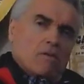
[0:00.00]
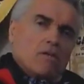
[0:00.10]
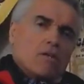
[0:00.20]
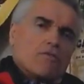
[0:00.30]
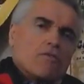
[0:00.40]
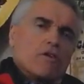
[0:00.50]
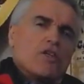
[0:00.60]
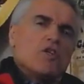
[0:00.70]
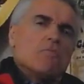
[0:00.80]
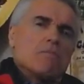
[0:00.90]
look for a
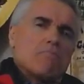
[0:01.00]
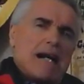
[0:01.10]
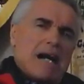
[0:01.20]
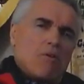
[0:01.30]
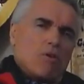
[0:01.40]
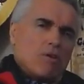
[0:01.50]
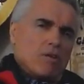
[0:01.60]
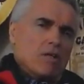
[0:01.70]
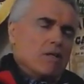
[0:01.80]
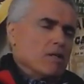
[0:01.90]

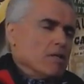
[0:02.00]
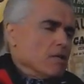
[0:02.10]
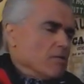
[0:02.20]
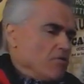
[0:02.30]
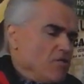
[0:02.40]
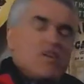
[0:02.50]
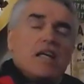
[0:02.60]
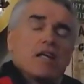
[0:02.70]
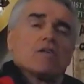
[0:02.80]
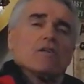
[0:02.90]
human-powered
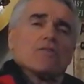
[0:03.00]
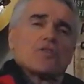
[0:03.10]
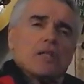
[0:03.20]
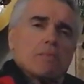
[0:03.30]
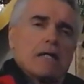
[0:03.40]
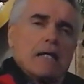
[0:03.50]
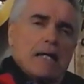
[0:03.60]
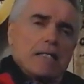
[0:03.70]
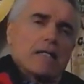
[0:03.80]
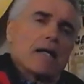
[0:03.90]
vehicle of some
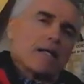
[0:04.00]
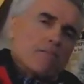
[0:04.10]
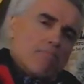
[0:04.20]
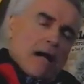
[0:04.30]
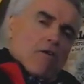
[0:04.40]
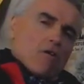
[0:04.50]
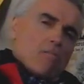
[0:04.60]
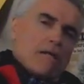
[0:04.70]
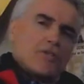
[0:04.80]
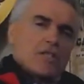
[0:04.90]
kind that I can power
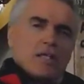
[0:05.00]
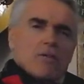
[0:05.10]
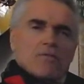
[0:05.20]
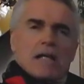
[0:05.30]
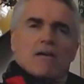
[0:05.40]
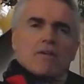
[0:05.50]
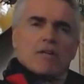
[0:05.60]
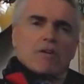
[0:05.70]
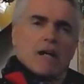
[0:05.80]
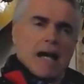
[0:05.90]
myself down to
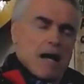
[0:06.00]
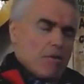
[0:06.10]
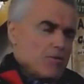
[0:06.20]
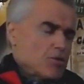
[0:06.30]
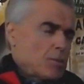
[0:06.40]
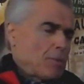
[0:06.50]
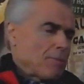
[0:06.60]
your house.